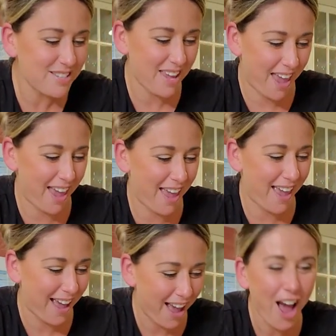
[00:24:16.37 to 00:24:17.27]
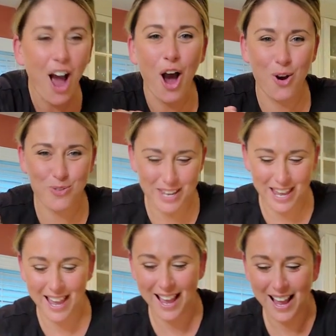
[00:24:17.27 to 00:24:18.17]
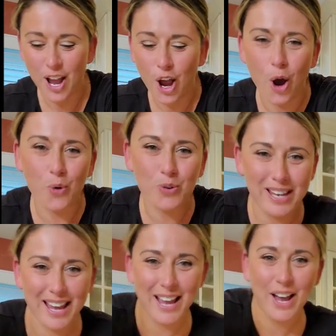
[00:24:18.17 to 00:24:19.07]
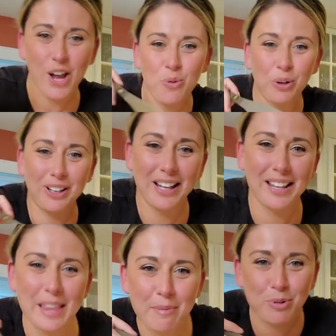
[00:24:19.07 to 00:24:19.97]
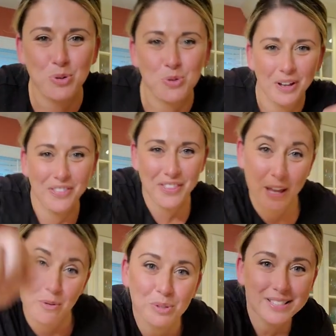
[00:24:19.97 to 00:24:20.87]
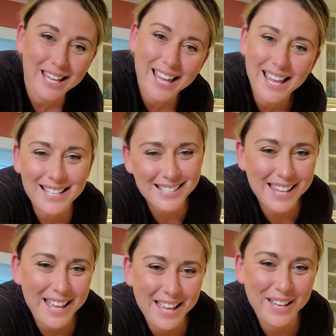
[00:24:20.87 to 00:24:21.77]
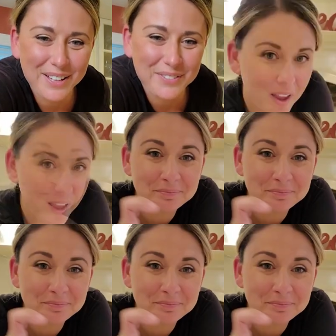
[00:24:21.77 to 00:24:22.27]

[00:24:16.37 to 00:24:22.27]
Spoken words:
Yeah. Oh yeah. Oh yeah. We're gonna let them cool and then we'll taste them.